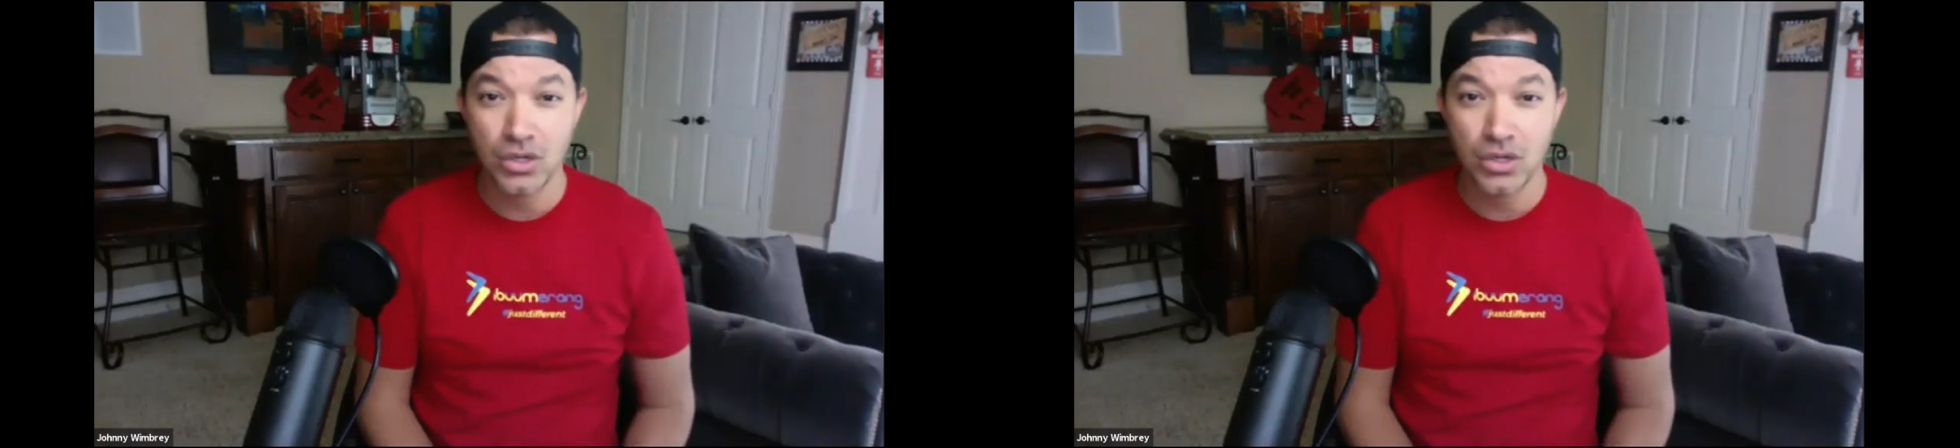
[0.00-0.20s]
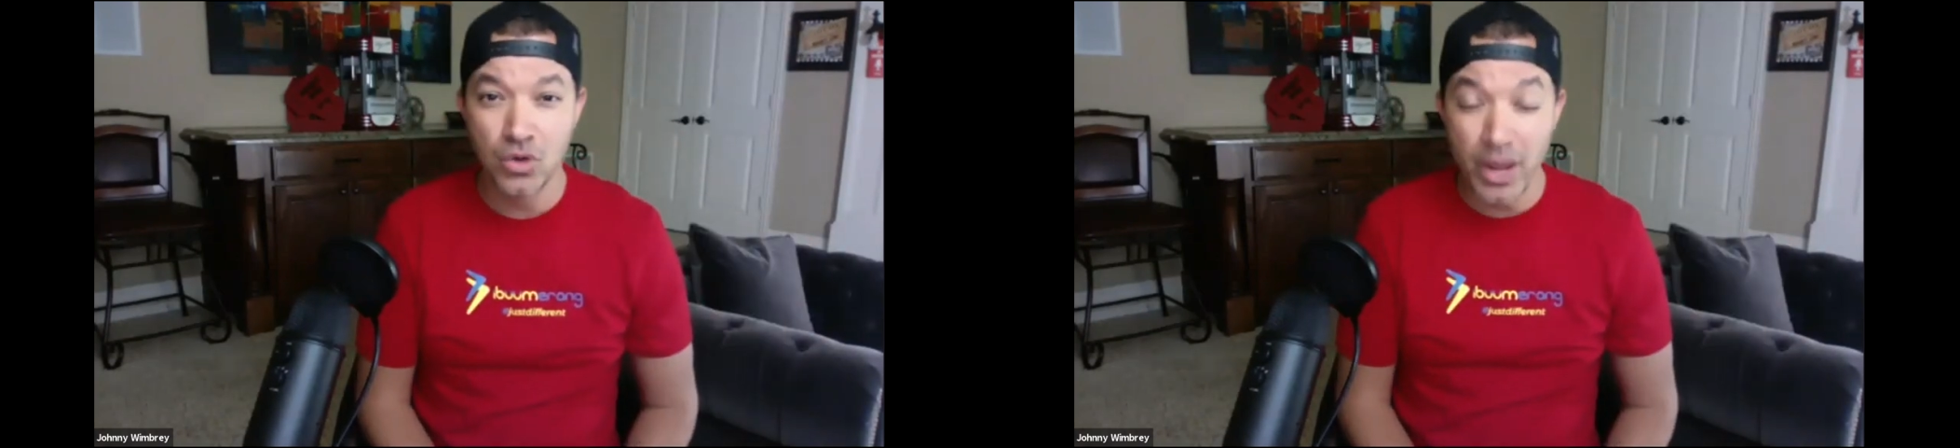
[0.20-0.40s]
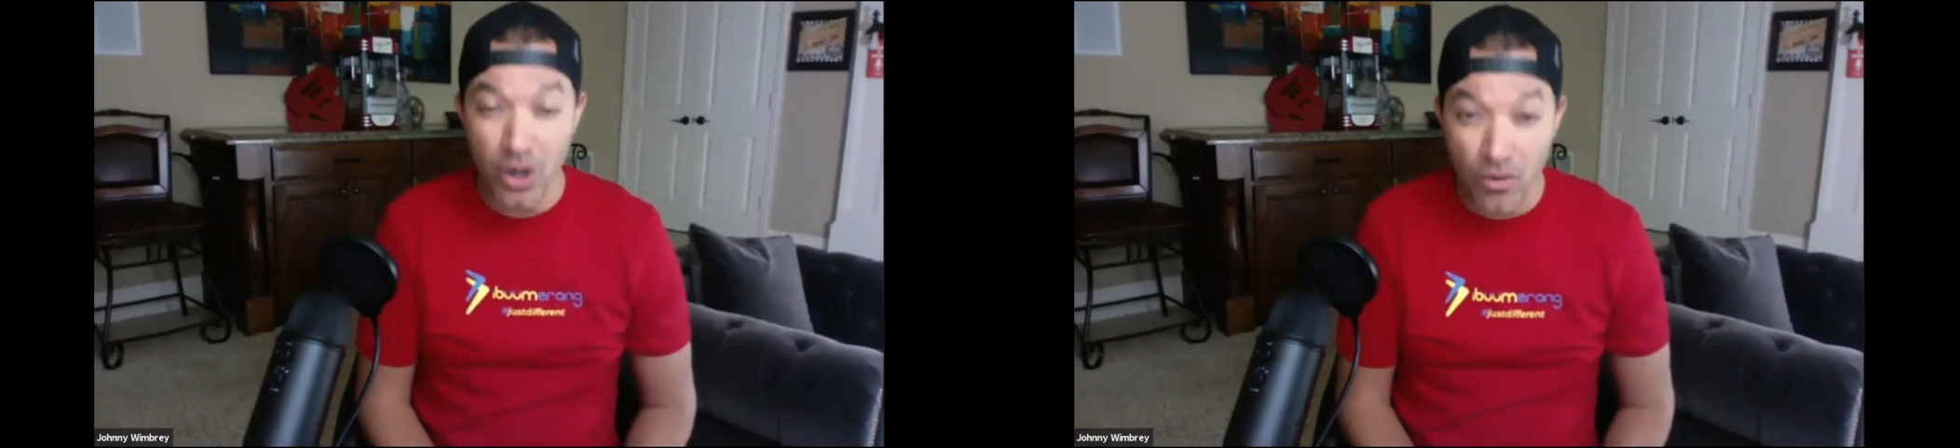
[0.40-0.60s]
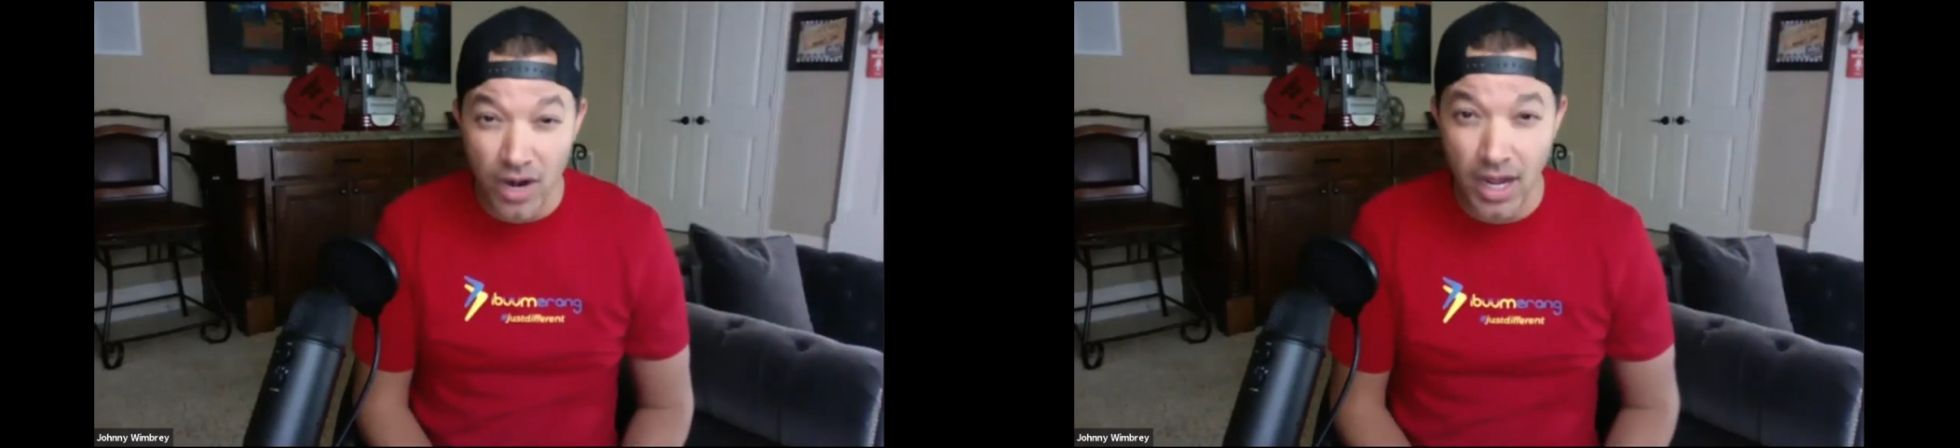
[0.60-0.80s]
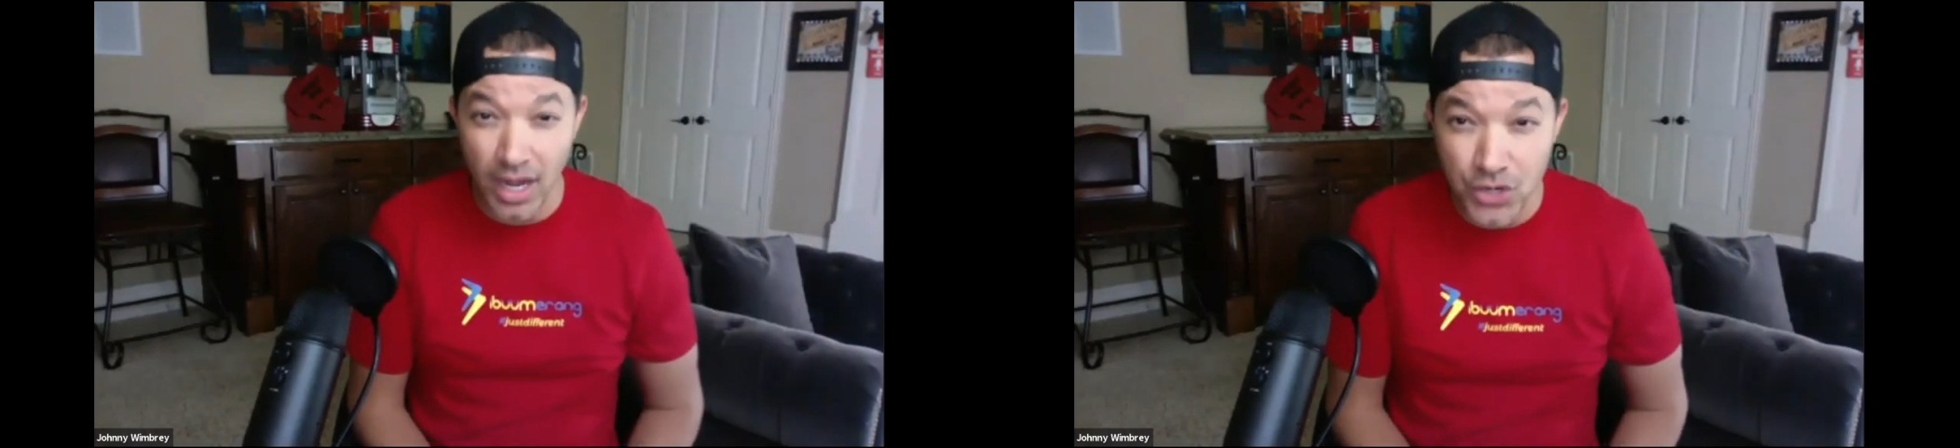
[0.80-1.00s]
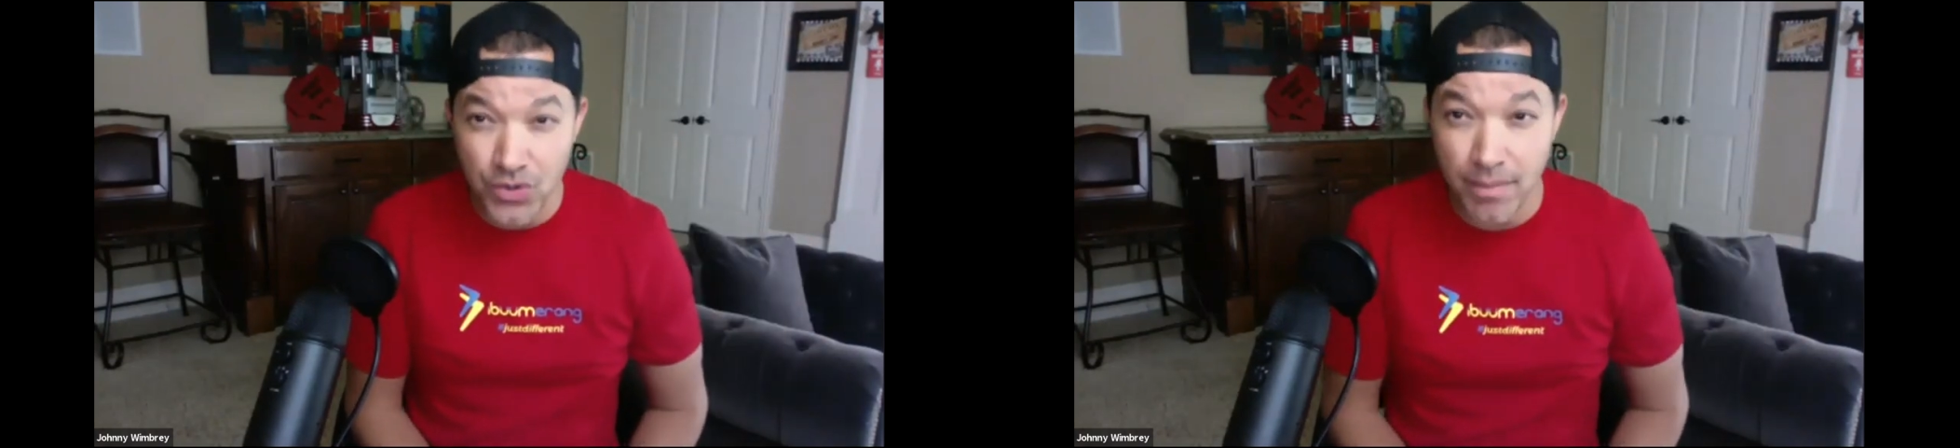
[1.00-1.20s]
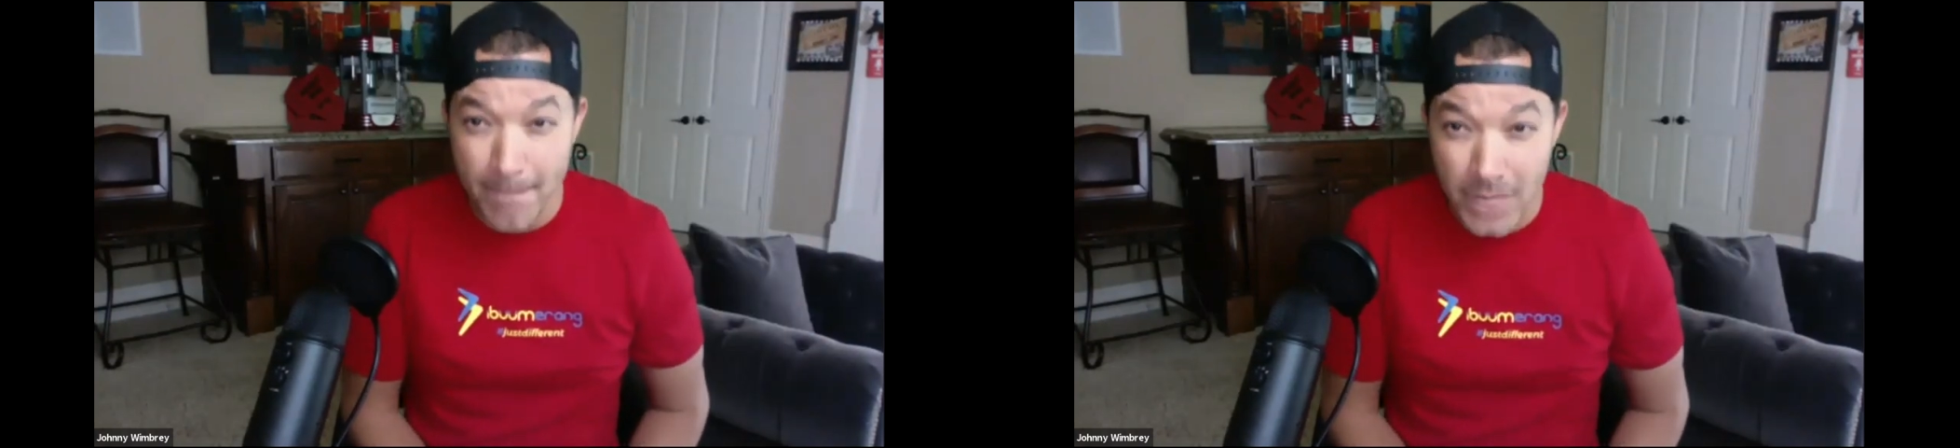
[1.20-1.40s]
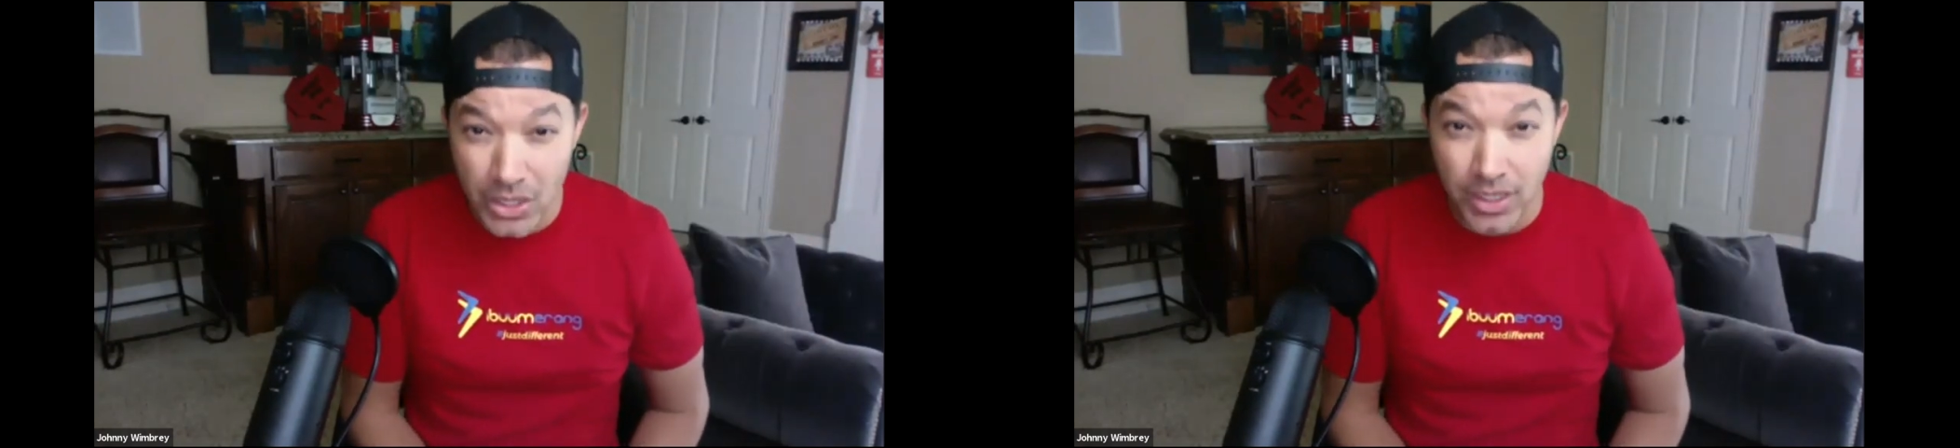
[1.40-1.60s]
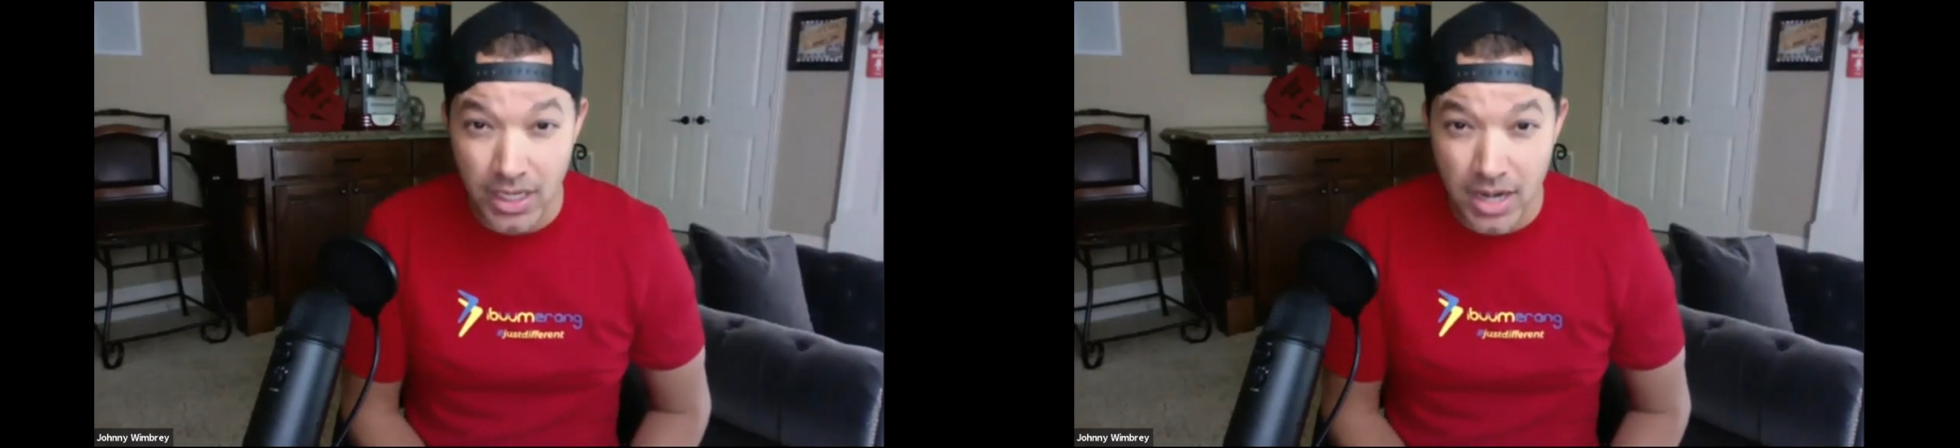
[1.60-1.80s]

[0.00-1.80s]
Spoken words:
who made over $100 million